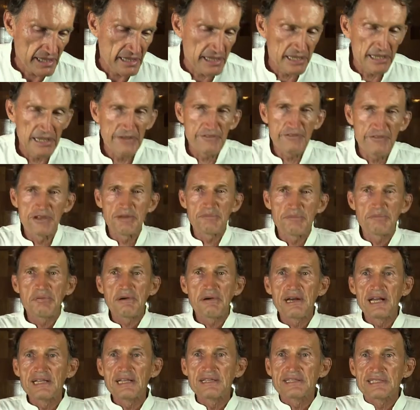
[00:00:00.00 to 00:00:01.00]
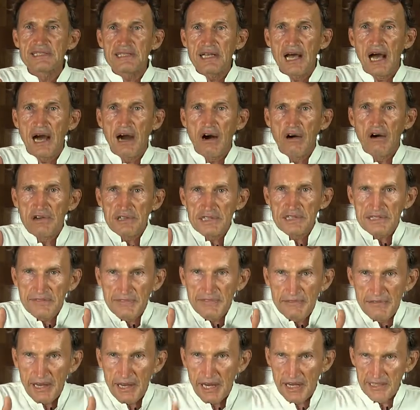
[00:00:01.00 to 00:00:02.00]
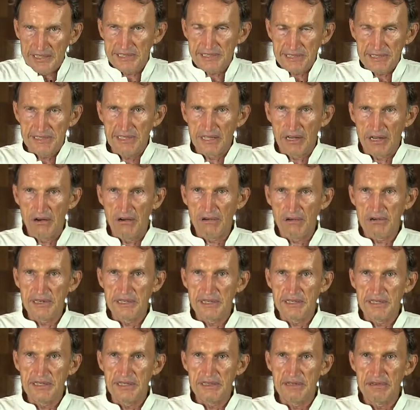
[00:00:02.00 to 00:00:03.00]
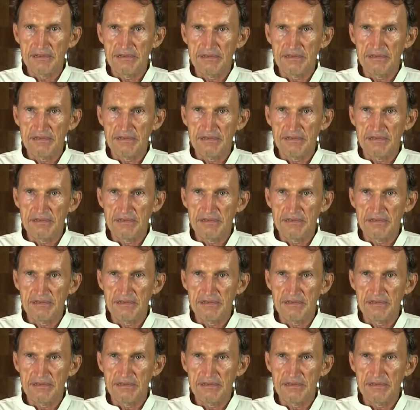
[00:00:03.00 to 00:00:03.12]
If we breathe out very slowly